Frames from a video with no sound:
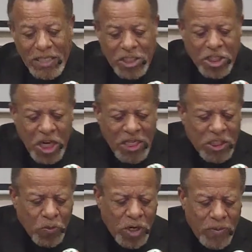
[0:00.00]
Jesus
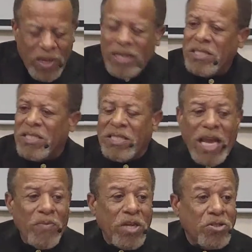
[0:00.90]
would have, and he's the
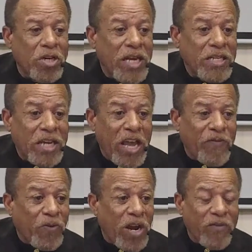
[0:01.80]
same yesterday, today,
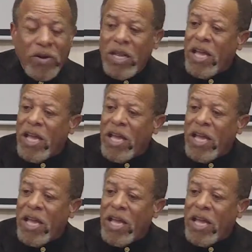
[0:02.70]
and forever.